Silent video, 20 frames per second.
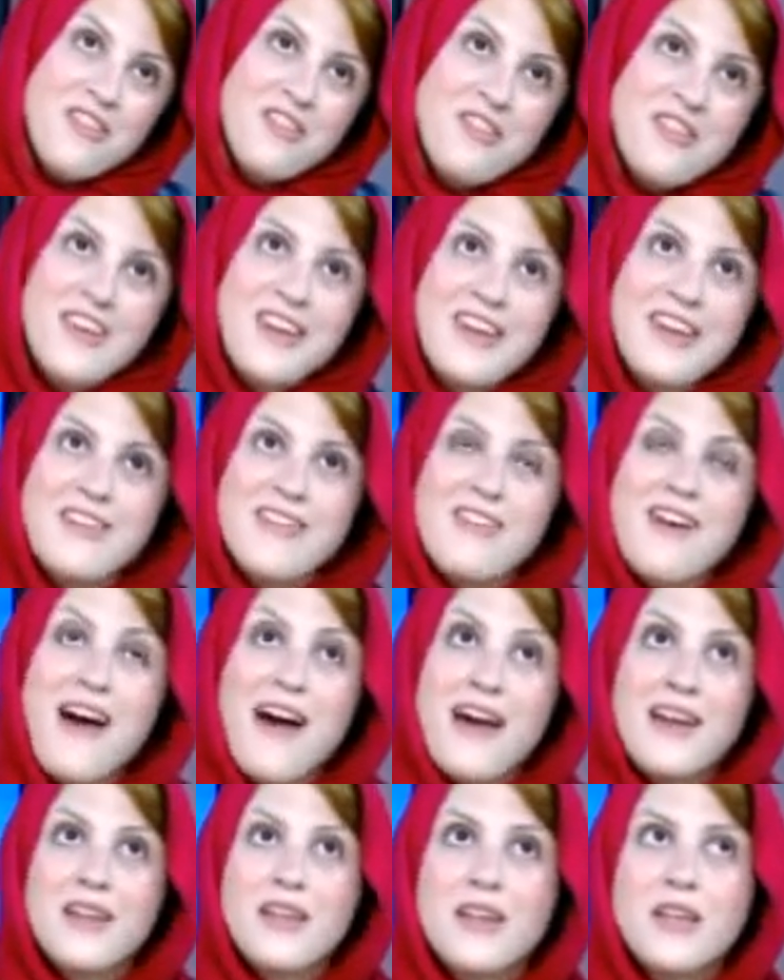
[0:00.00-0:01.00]
think
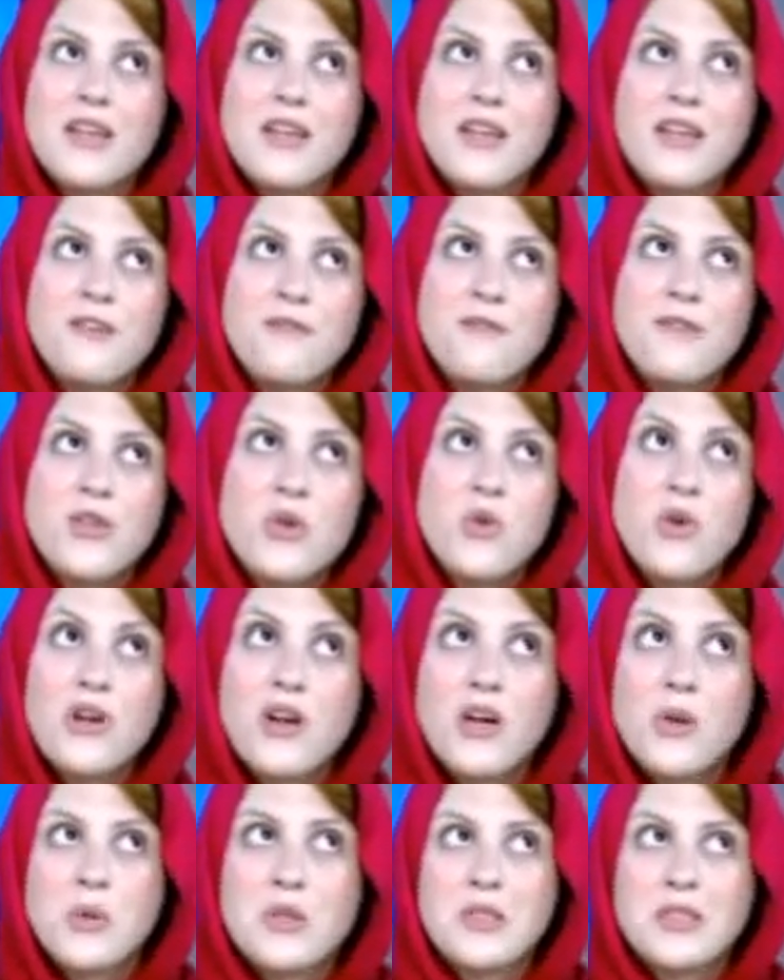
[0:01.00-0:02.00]
that if you're
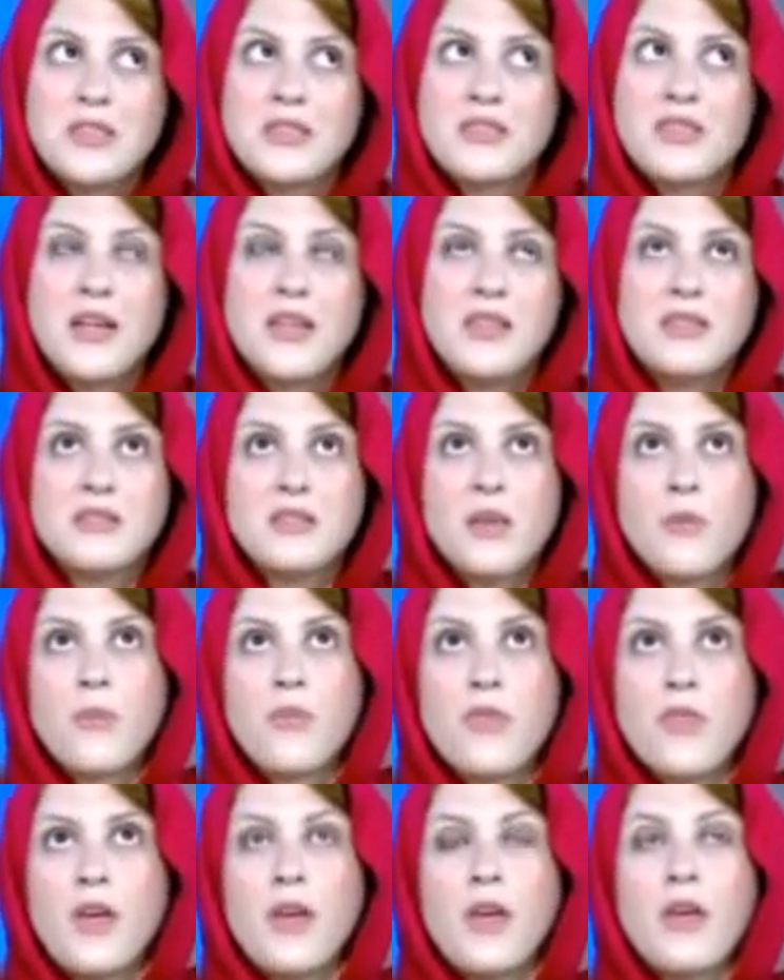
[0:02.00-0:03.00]
going to say
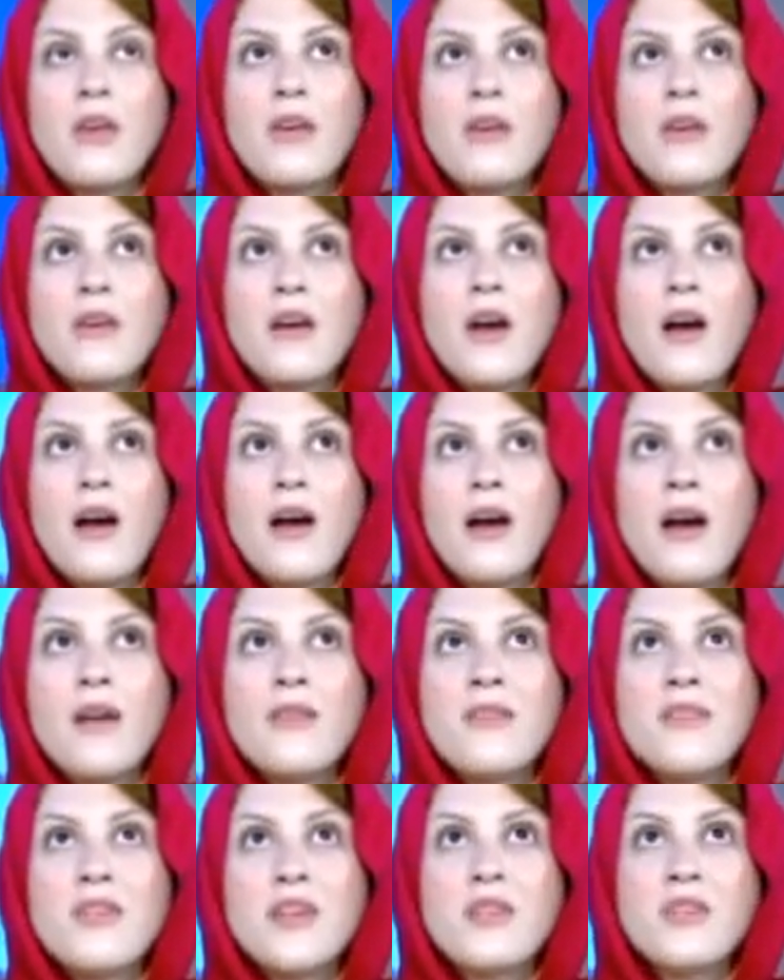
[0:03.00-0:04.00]
something,
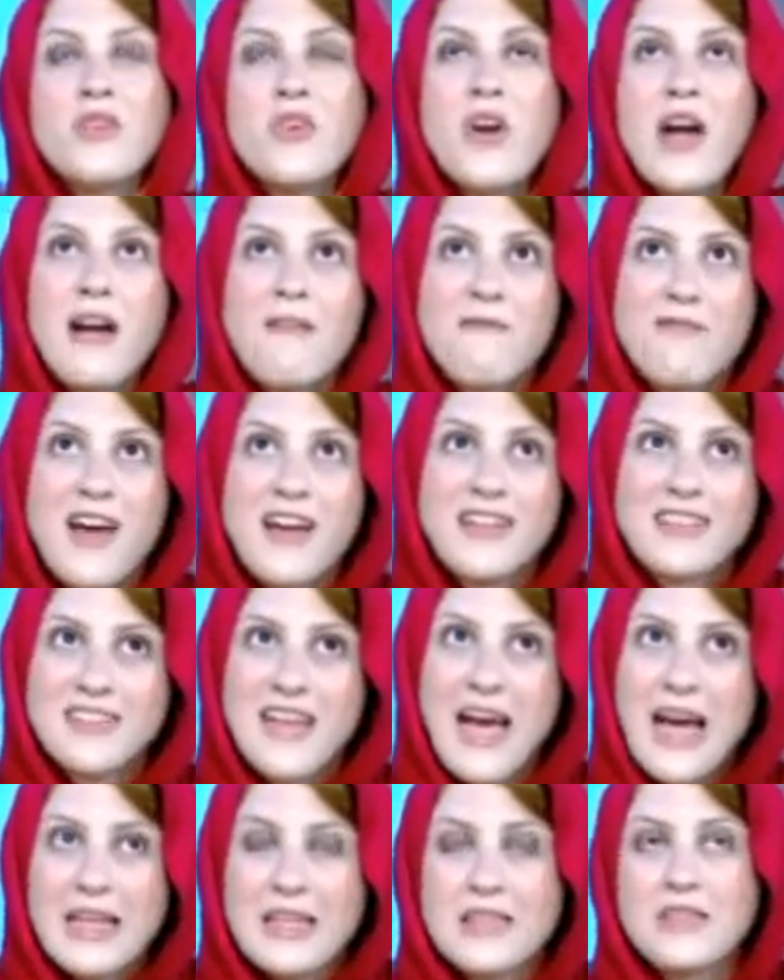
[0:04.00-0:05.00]
then you have that
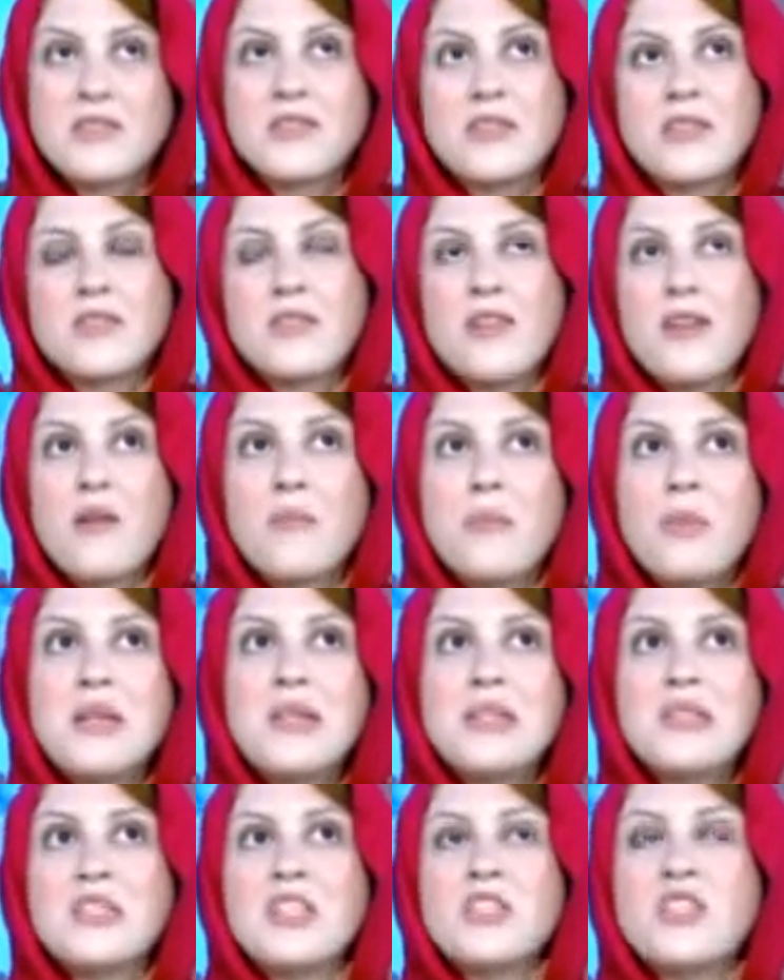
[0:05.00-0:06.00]
talent, that
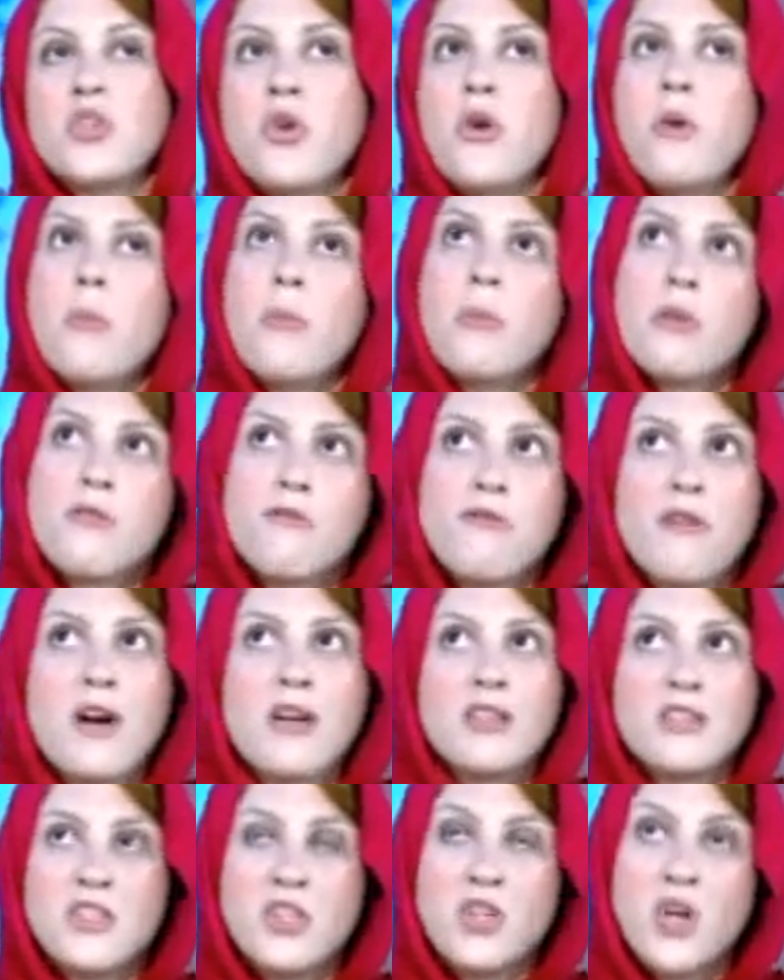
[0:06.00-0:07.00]
ability to
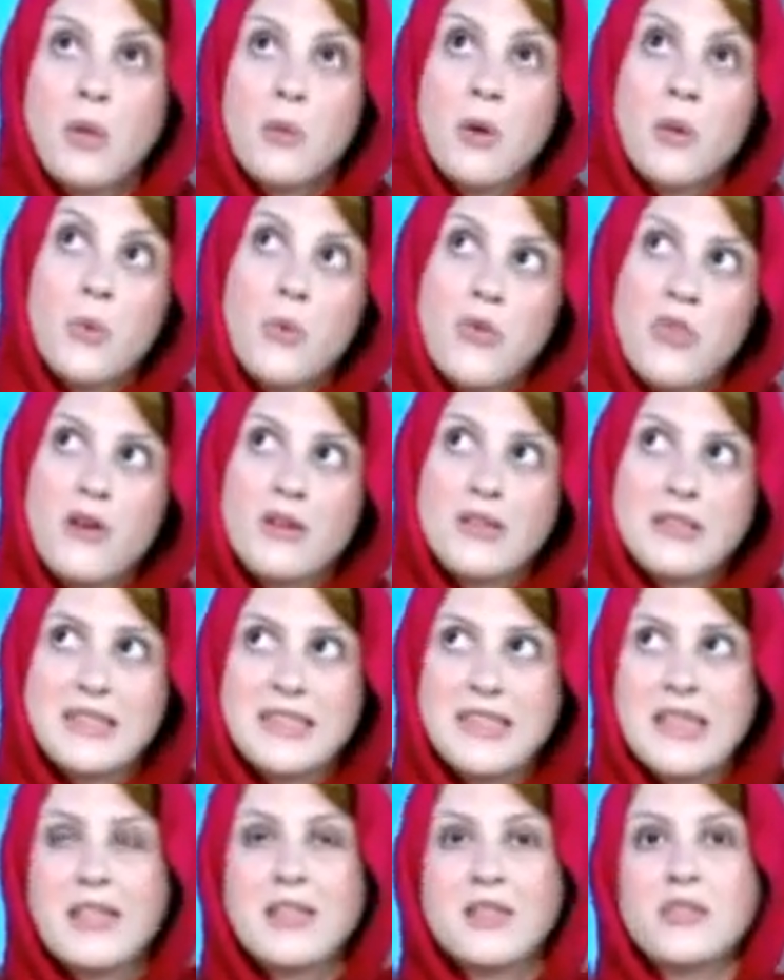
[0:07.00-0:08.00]
improvise, to come up with
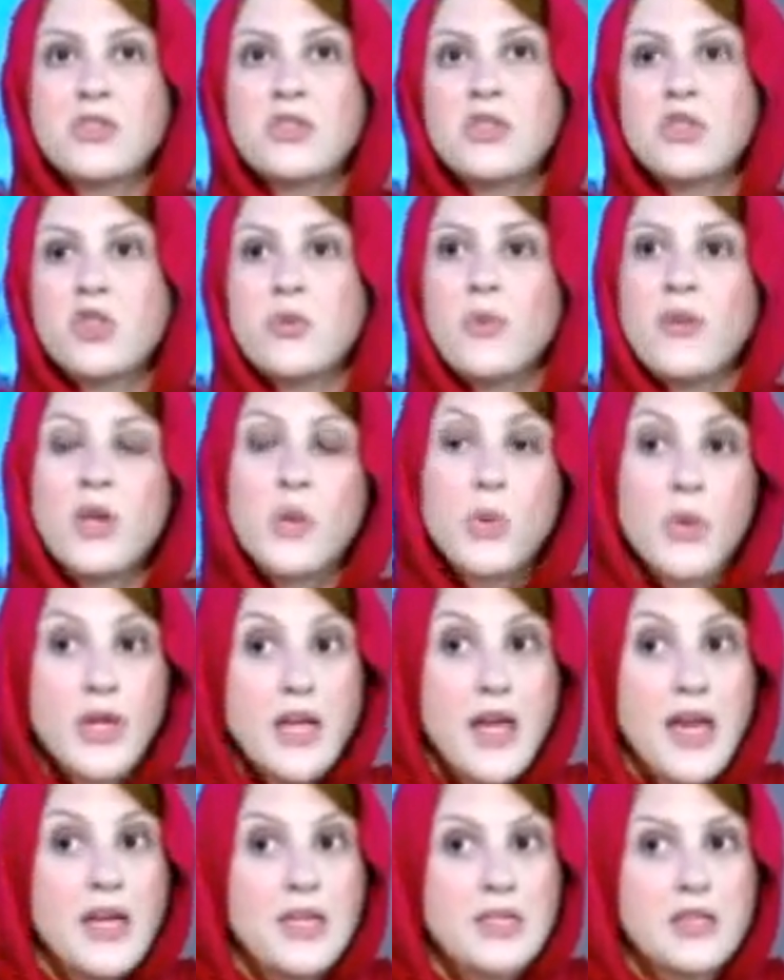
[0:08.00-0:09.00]
ideas, to be
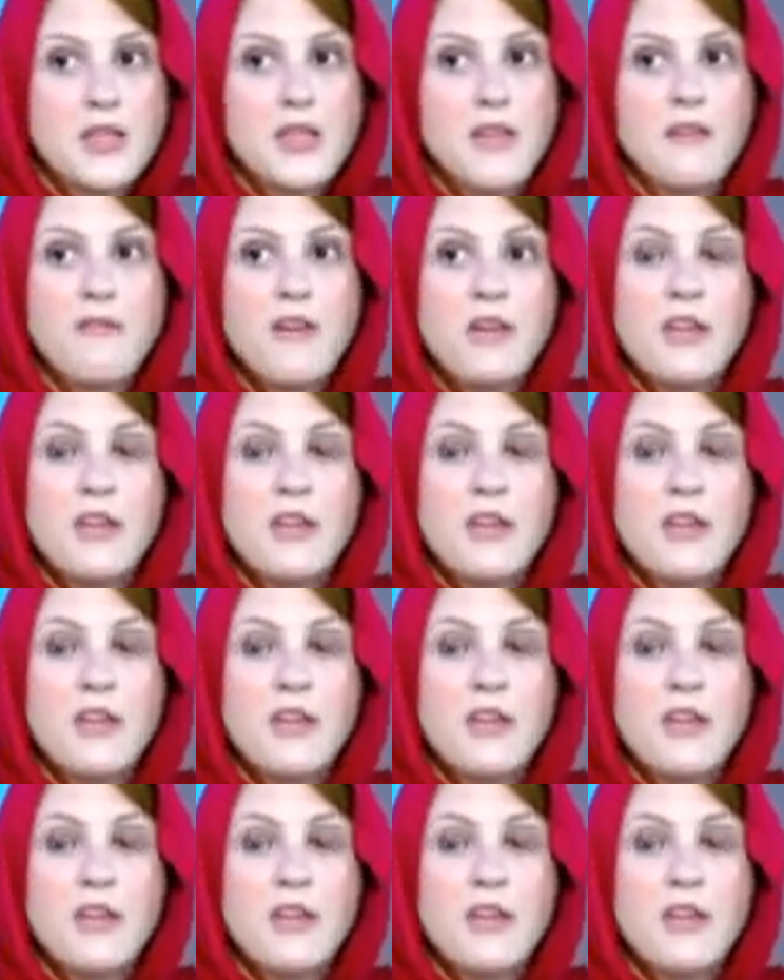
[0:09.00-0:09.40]
creative.